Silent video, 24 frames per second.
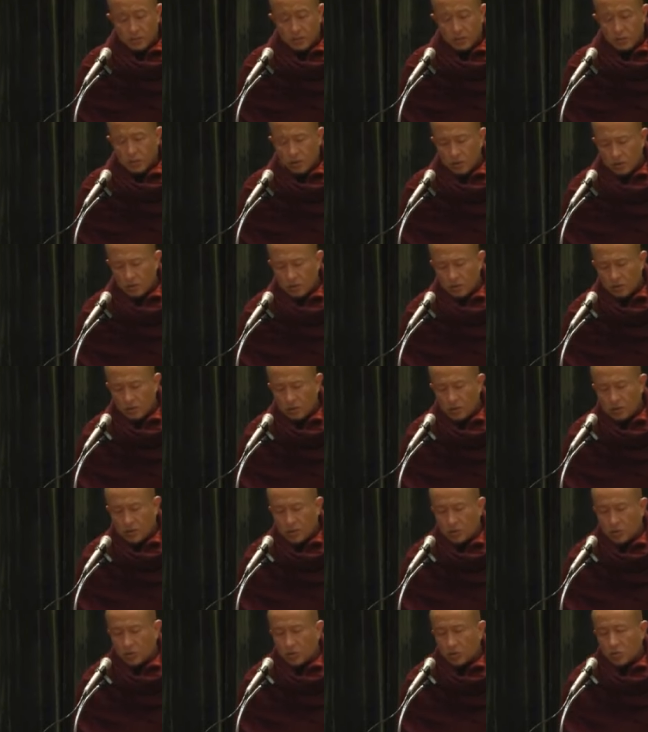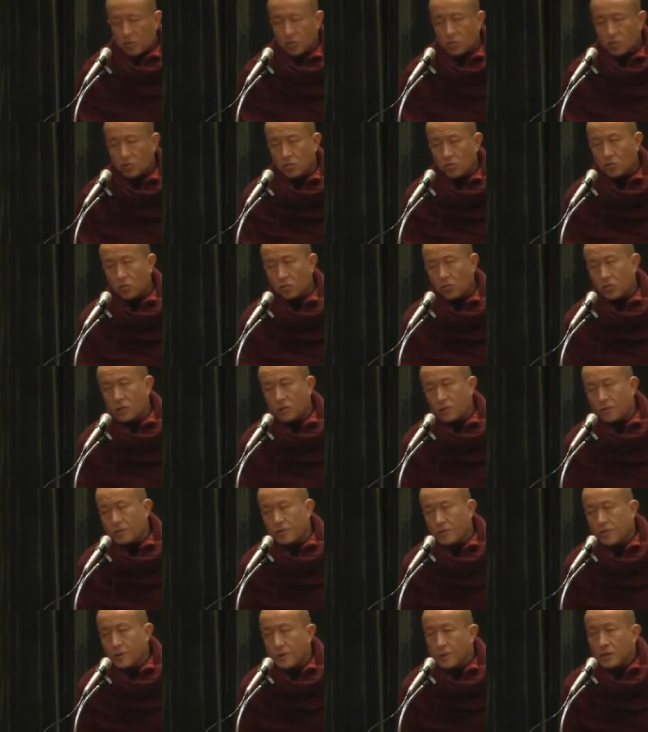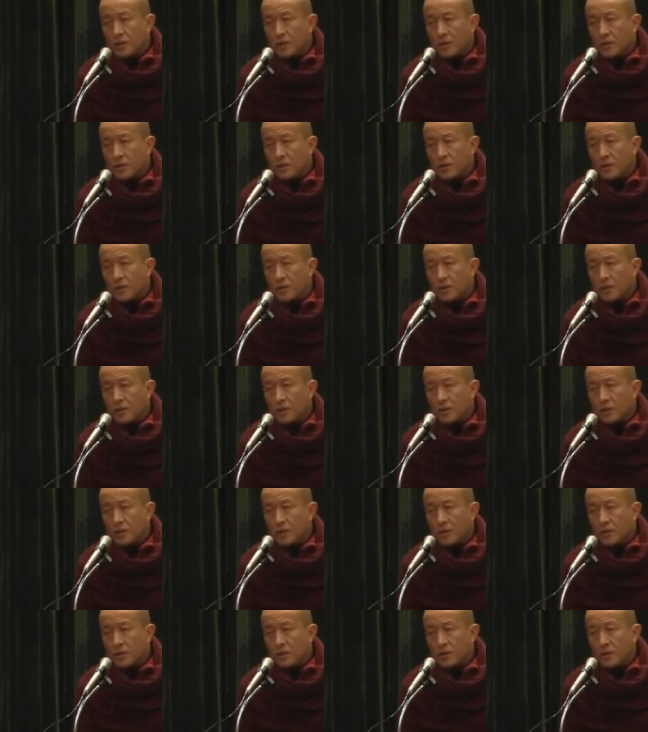Longchen Nyingtik Guru Yoga,